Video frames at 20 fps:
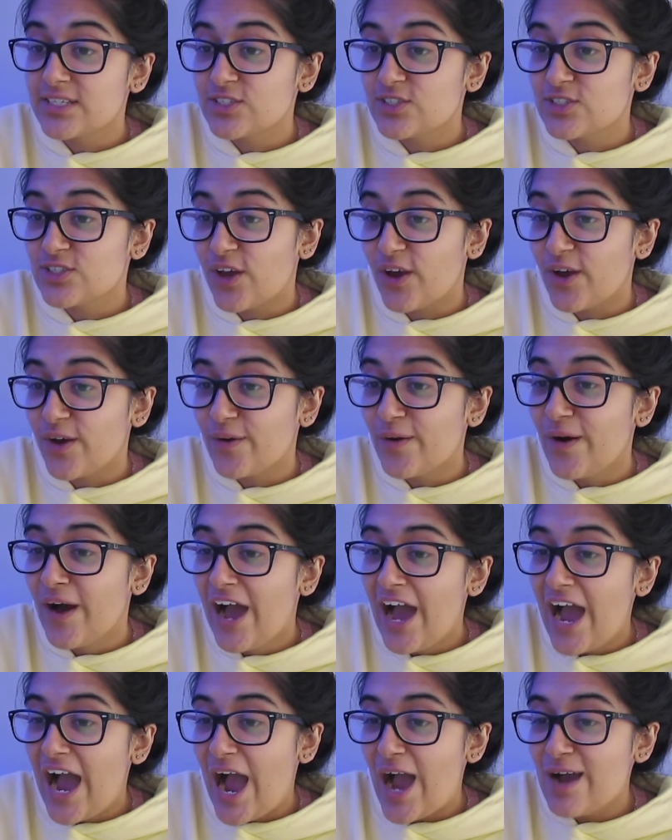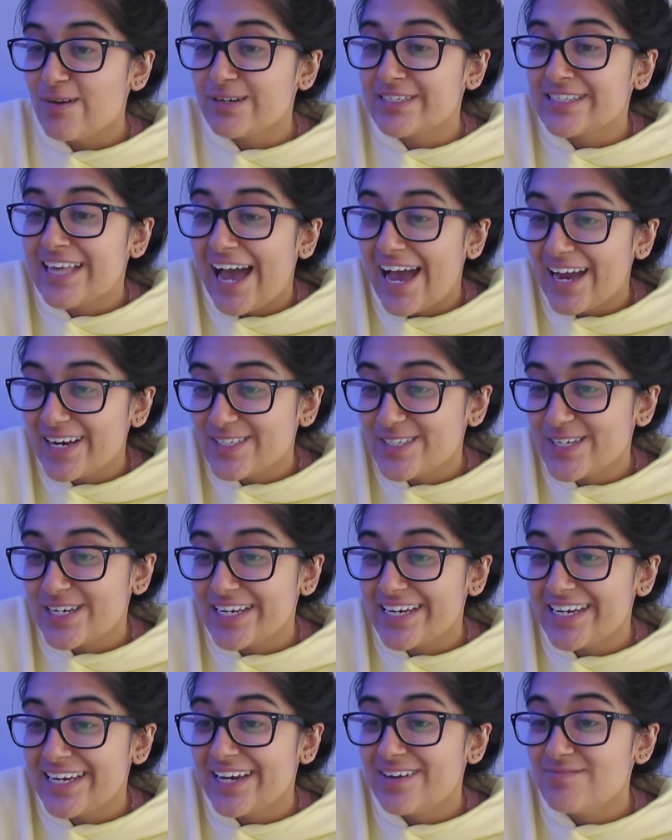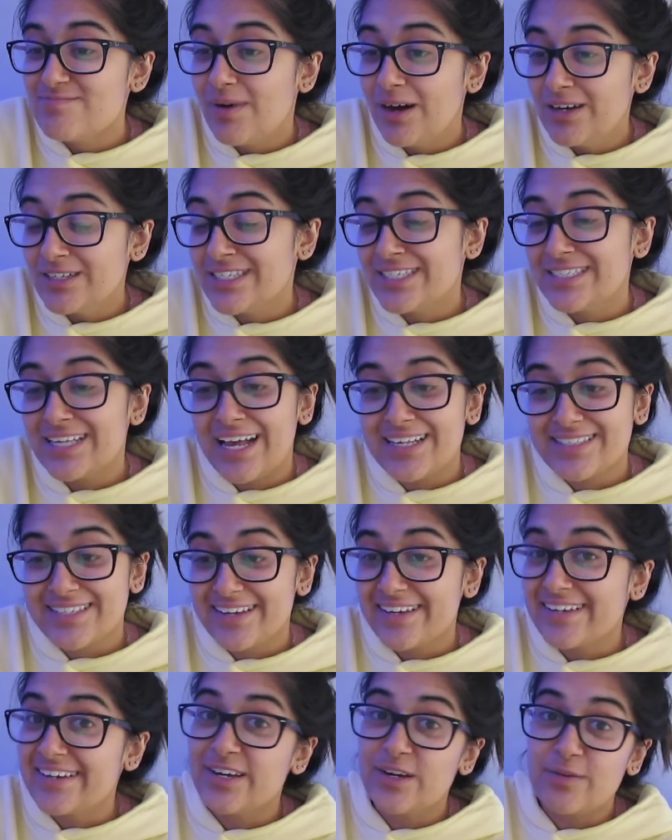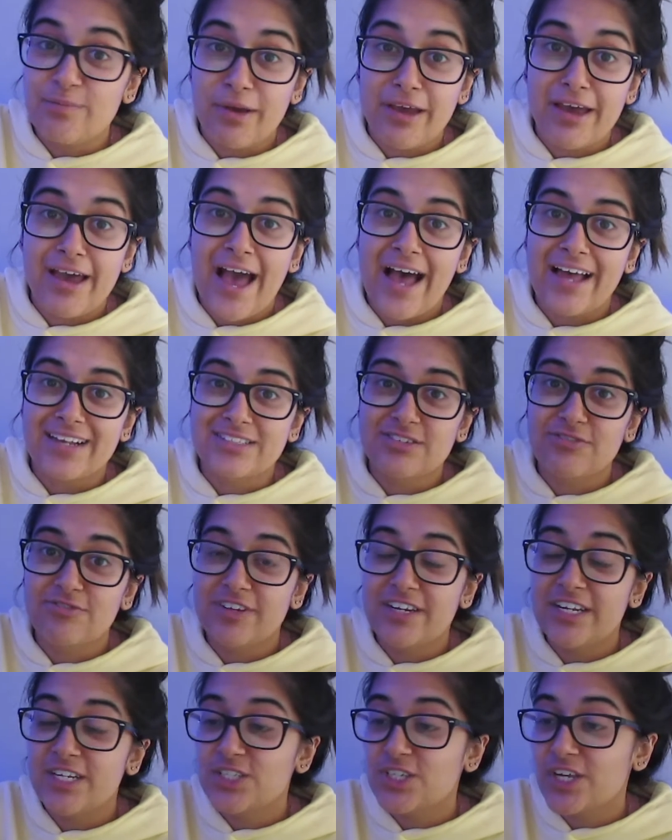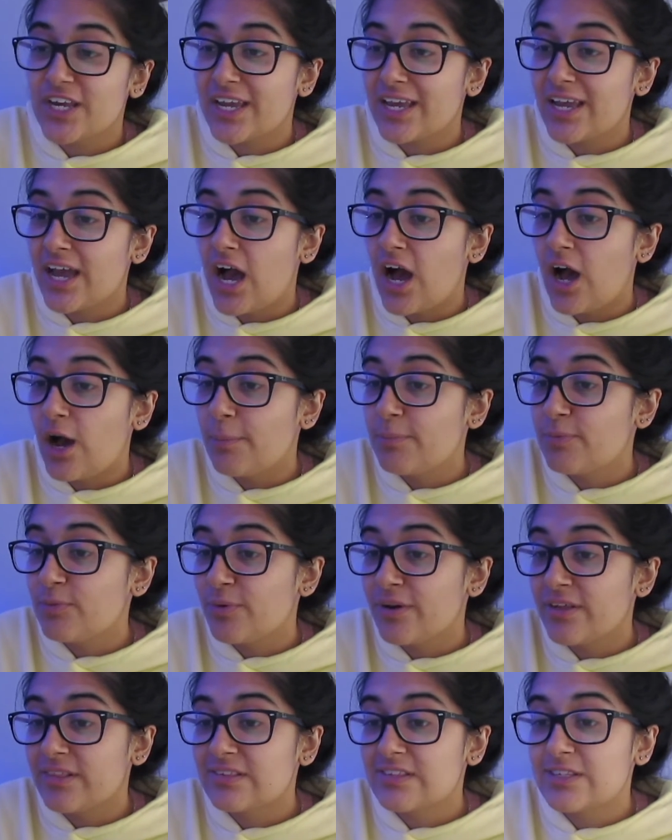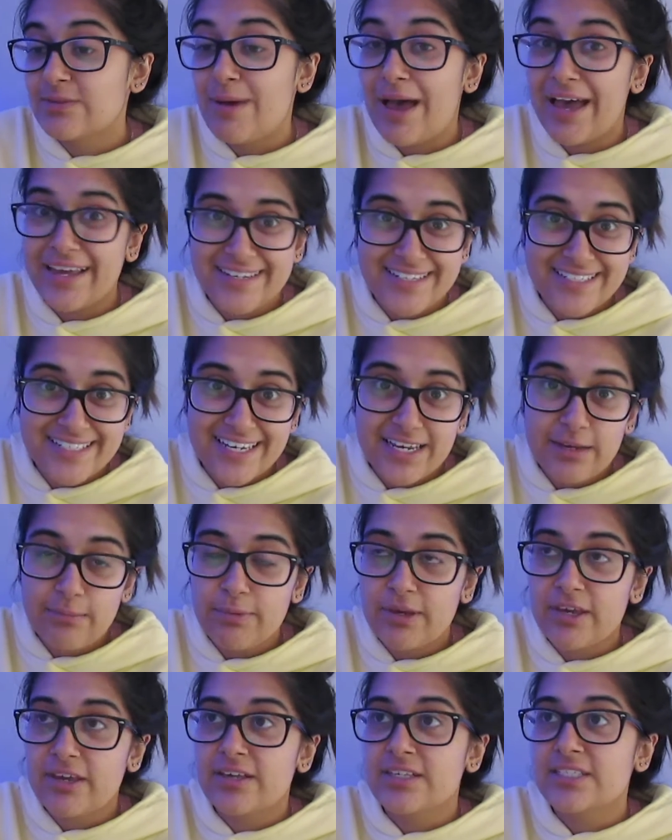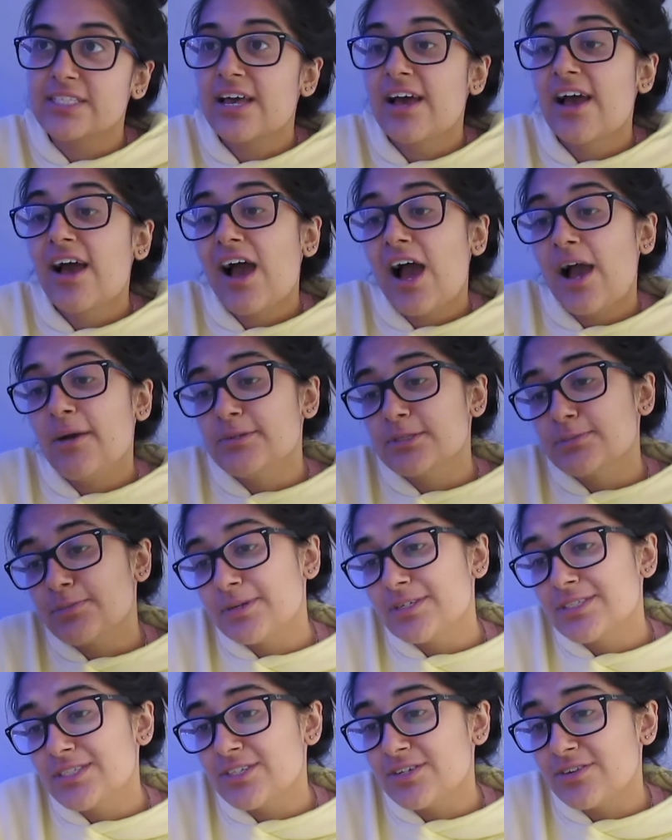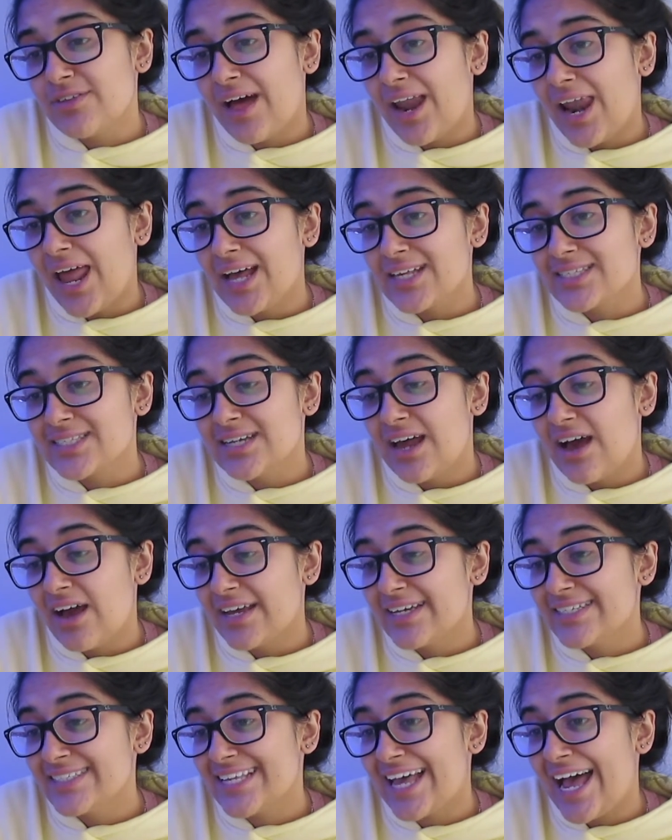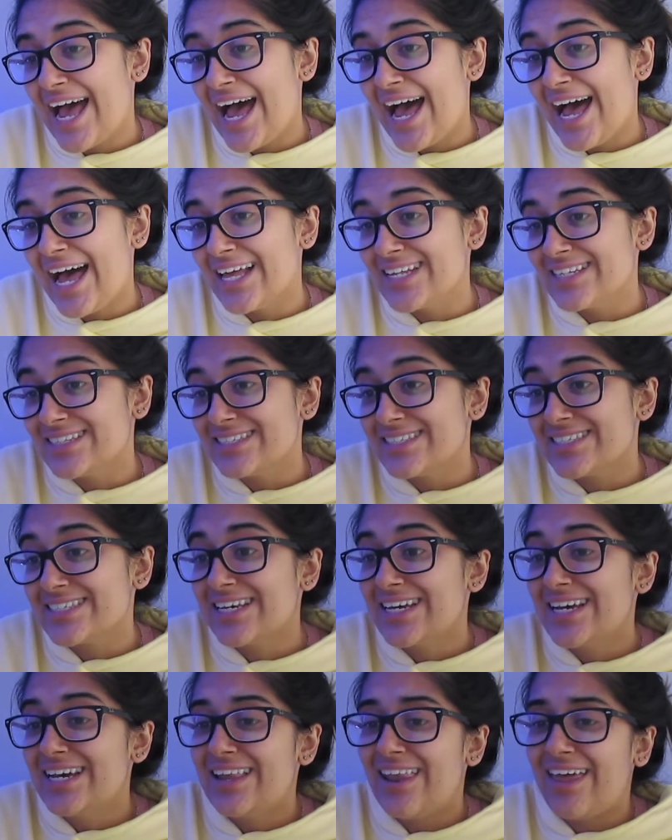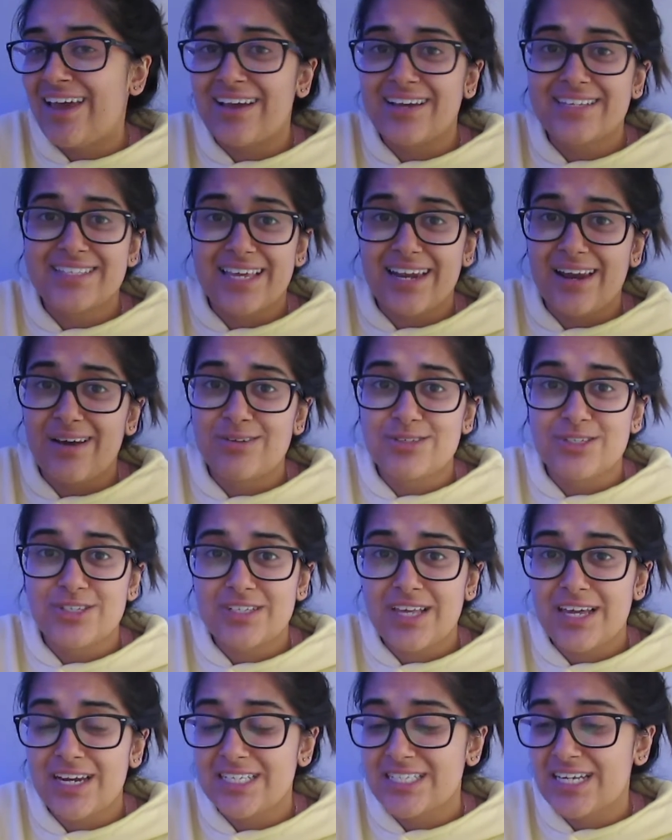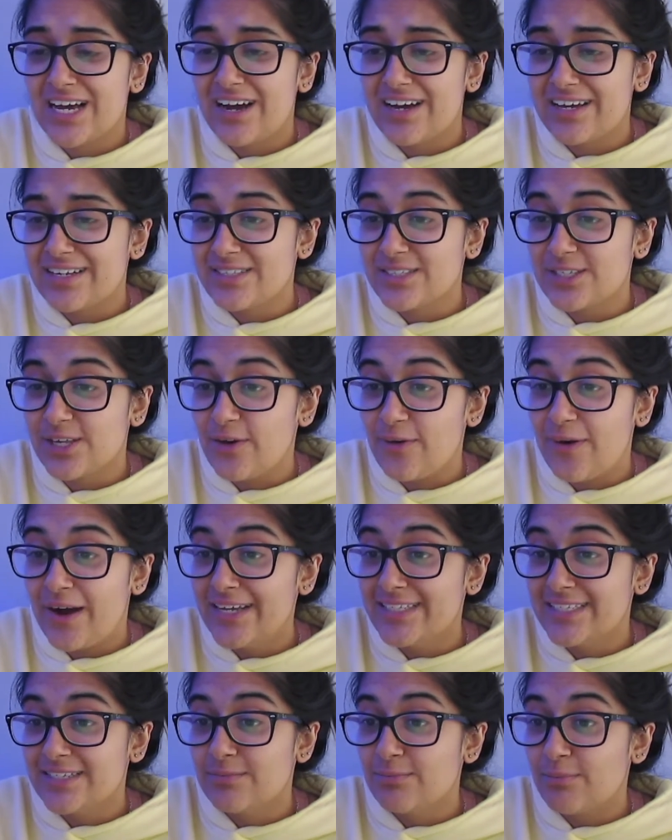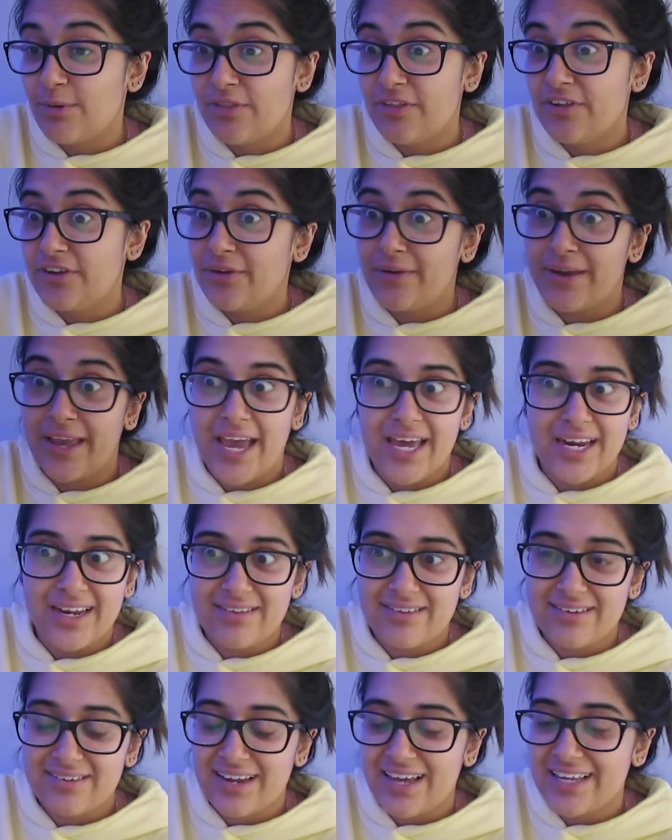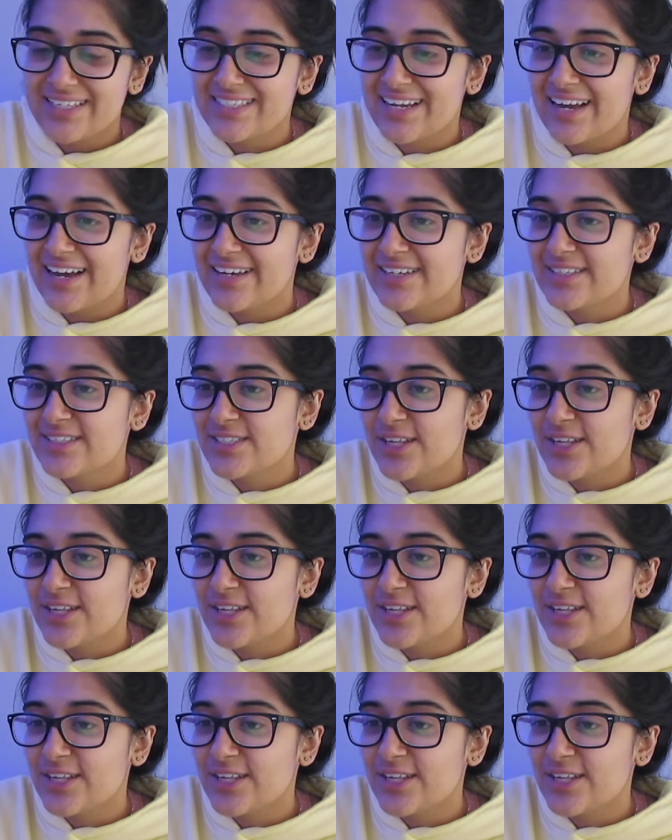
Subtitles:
So I was actually multitasking a little bit and finishing up with some editing because I was supposed to do that last night, and like I said, I was just kind of tired, so I didn't bother doing anything last night.